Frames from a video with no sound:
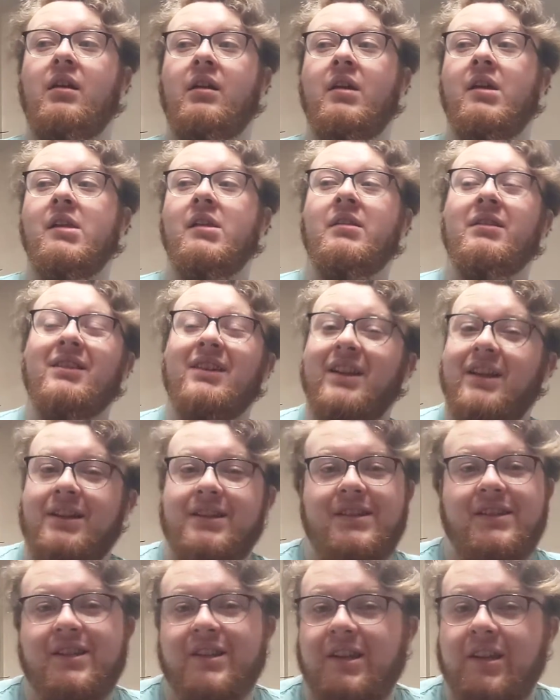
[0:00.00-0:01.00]
at
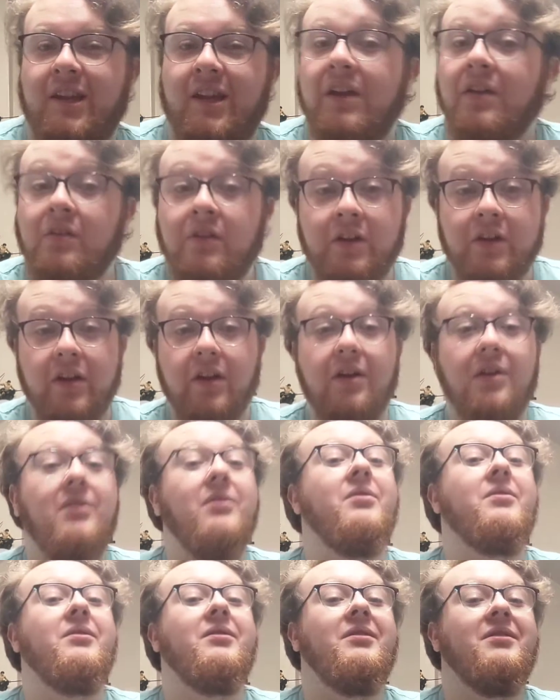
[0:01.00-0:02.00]
least a year
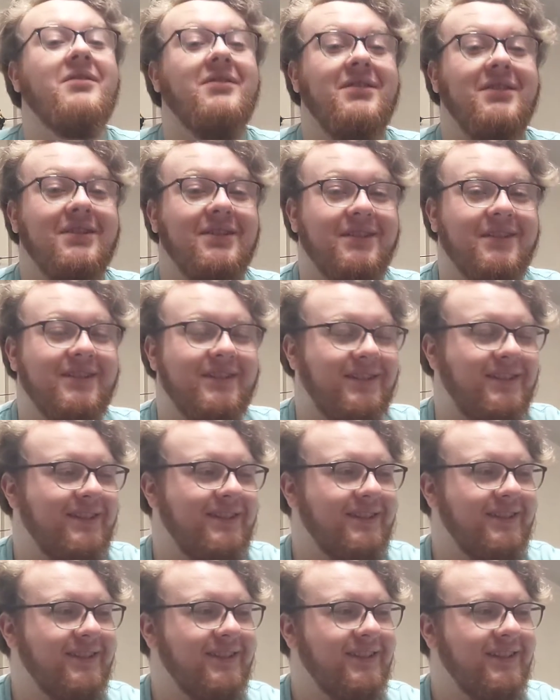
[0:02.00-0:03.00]
ago.
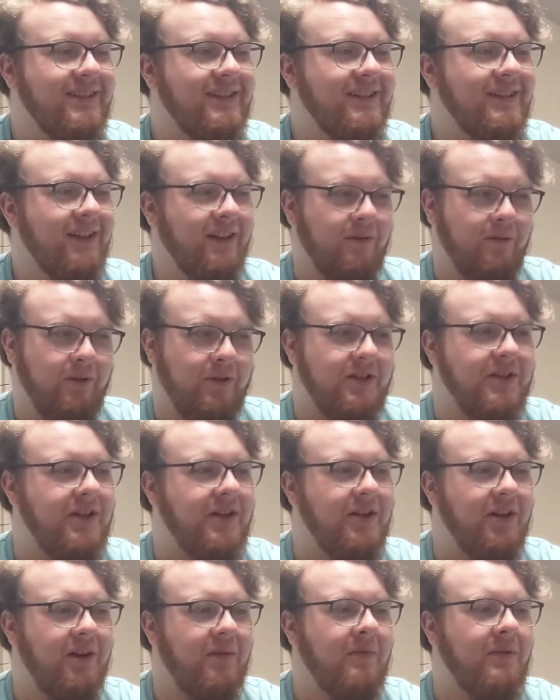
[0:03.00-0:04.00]
Like,
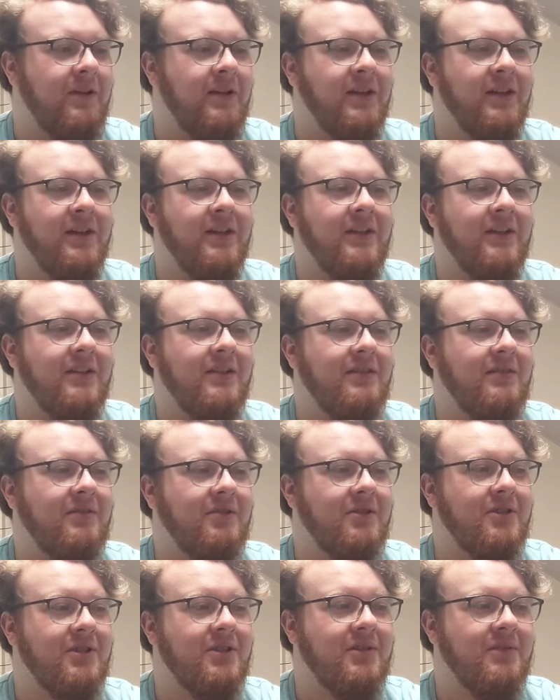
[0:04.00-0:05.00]
watching
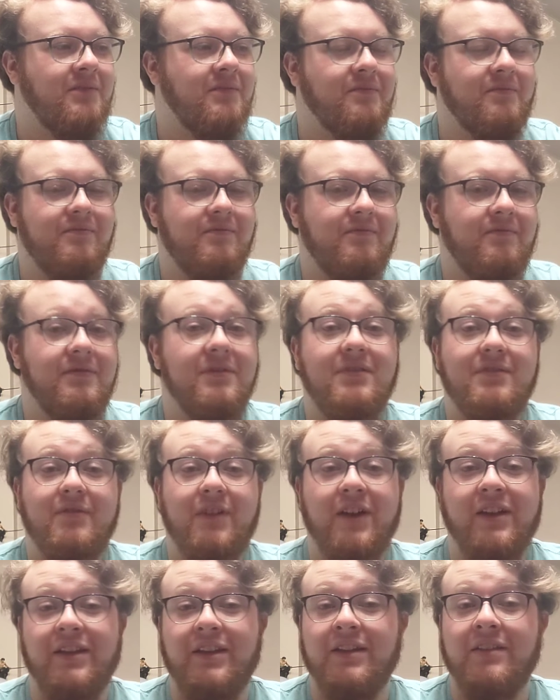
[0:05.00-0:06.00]
a
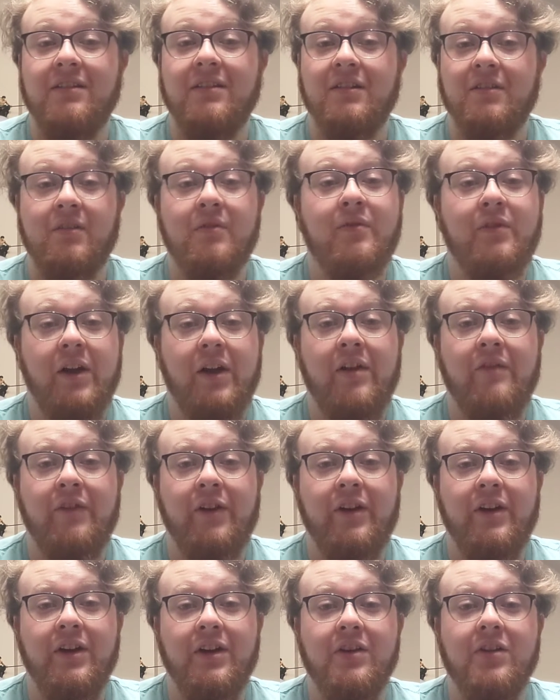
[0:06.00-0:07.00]
fairly, a
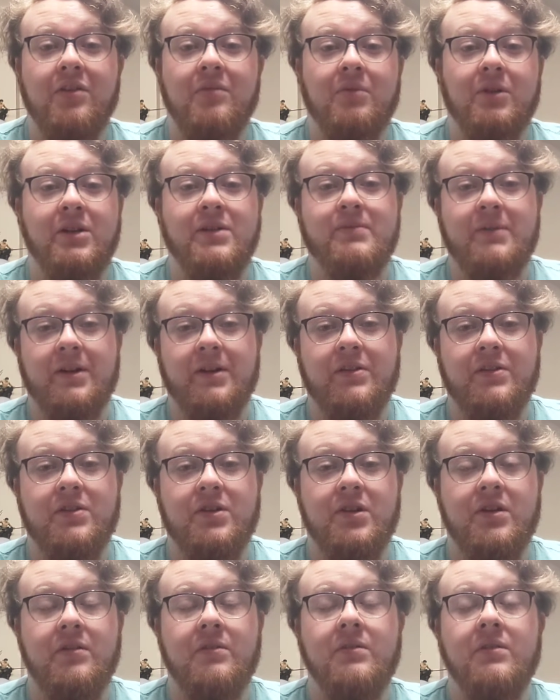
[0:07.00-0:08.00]
very good British panel
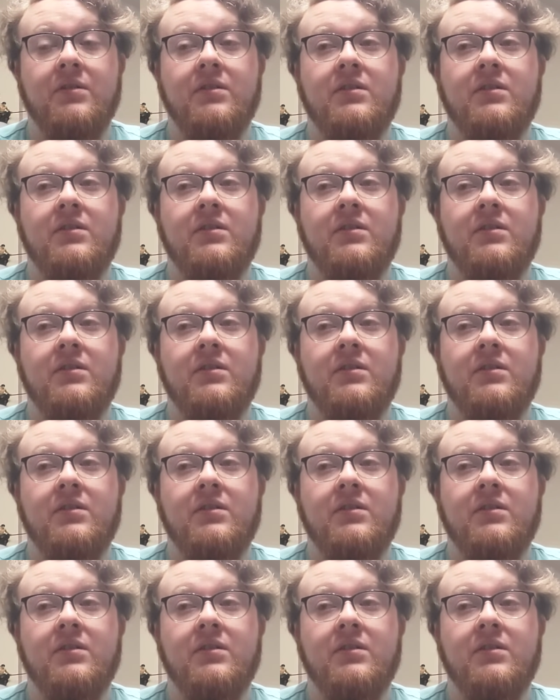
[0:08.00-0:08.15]
show.